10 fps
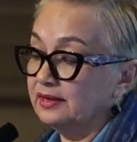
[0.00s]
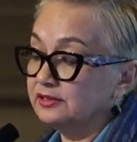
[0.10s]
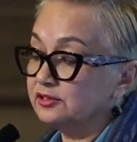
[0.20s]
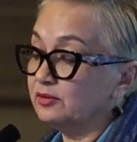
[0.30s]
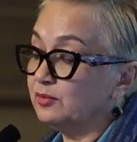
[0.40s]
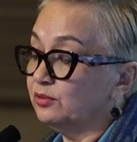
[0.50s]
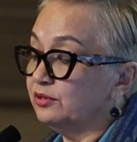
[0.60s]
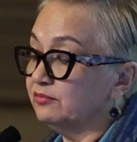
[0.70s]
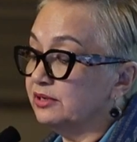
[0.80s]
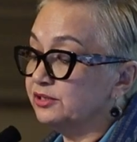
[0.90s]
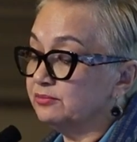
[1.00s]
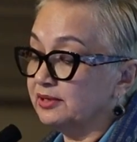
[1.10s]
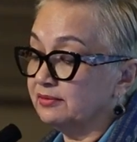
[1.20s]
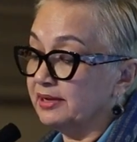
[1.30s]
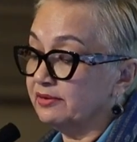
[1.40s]
some only
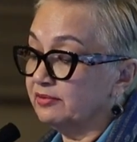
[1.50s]
reachable by